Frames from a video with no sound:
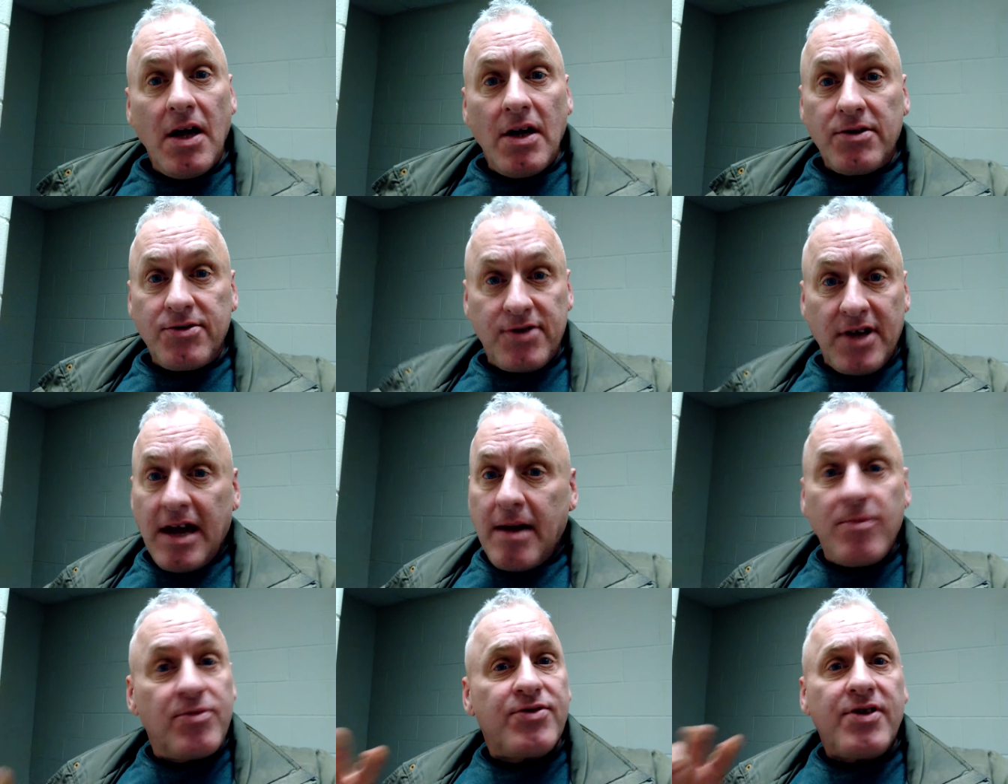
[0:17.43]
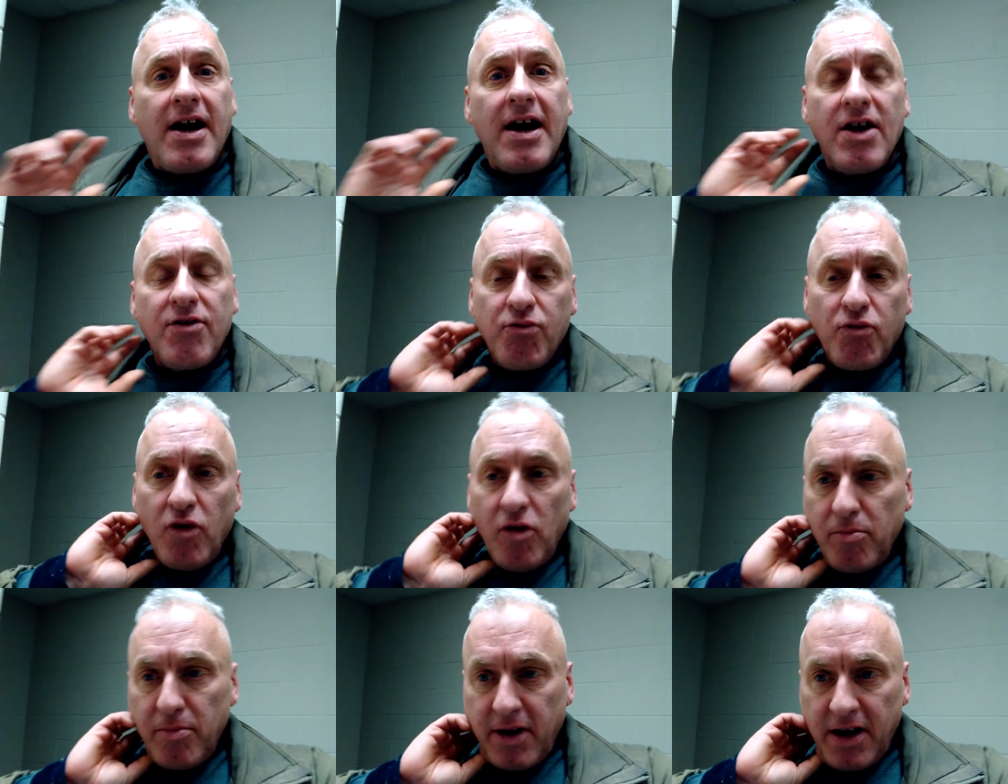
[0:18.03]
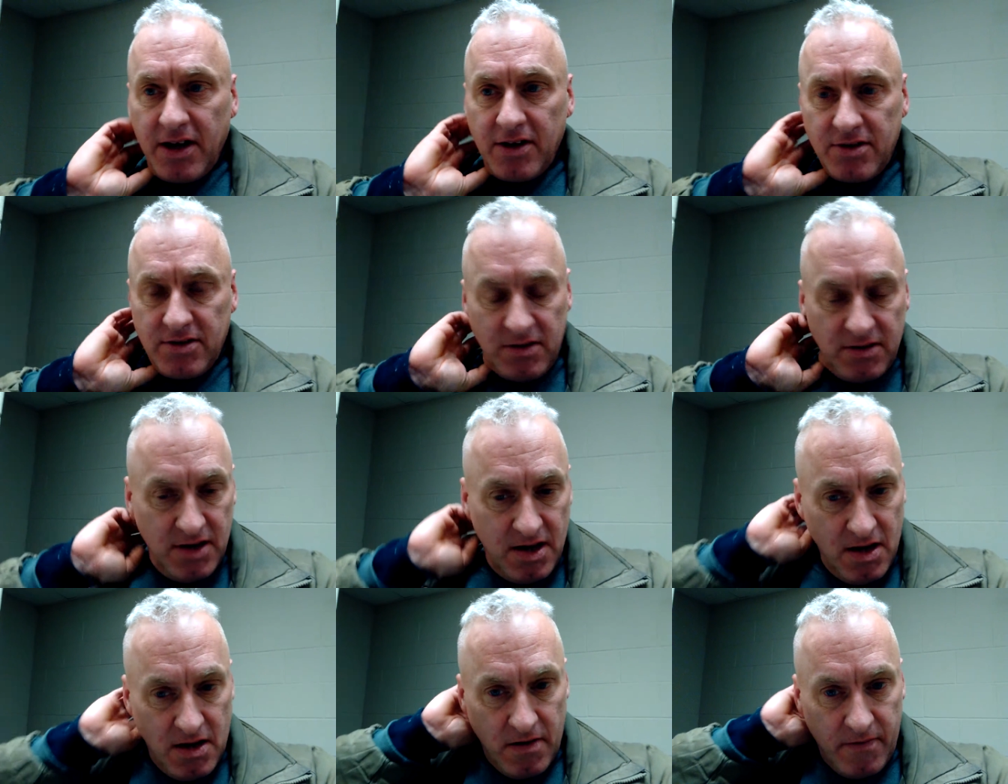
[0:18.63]
same size wheelbase.
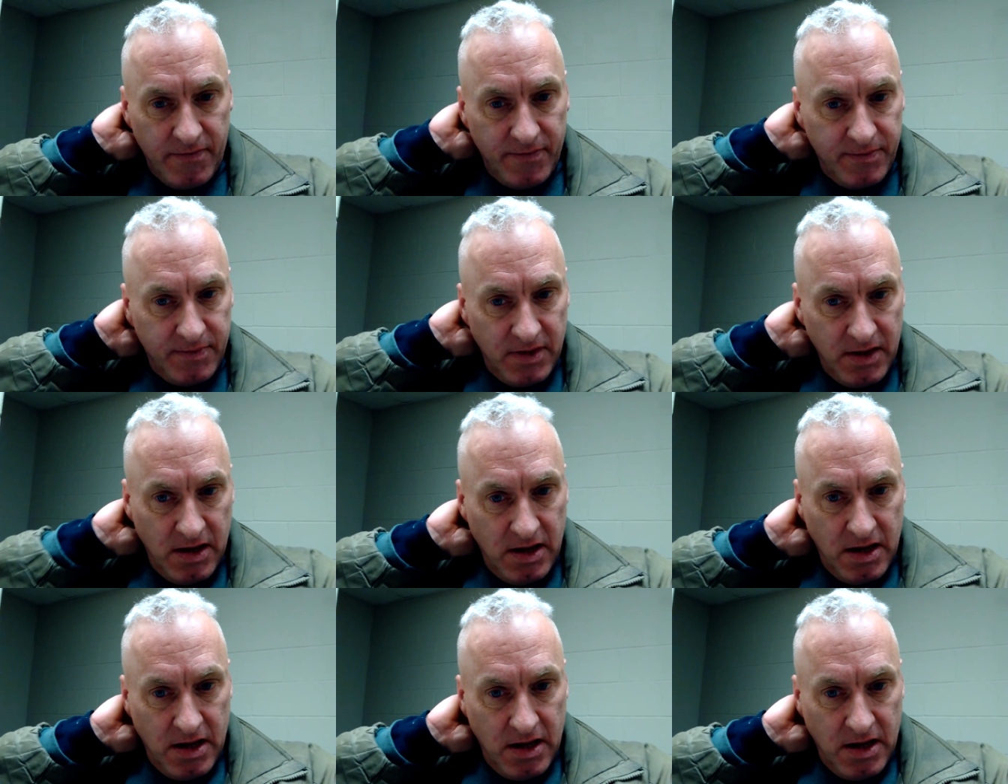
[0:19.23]
Now,